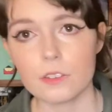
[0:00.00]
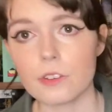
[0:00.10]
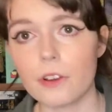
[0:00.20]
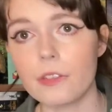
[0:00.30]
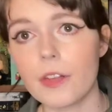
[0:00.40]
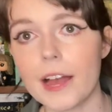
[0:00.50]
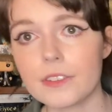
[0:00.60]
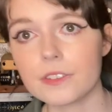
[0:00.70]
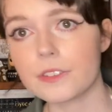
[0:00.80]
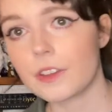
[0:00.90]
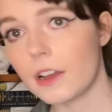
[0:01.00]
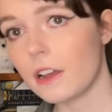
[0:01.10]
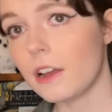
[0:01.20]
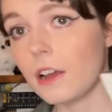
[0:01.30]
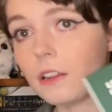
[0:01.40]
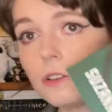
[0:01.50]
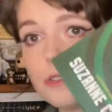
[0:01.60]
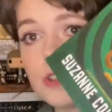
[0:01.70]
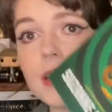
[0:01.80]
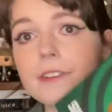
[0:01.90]
So that's a
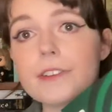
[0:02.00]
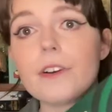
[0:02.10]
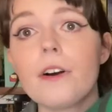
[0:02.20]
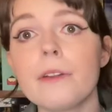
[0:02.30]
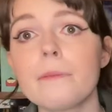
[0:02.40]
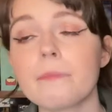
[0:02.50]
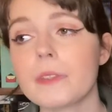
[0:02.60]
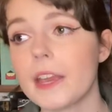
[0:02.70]
loose end gone.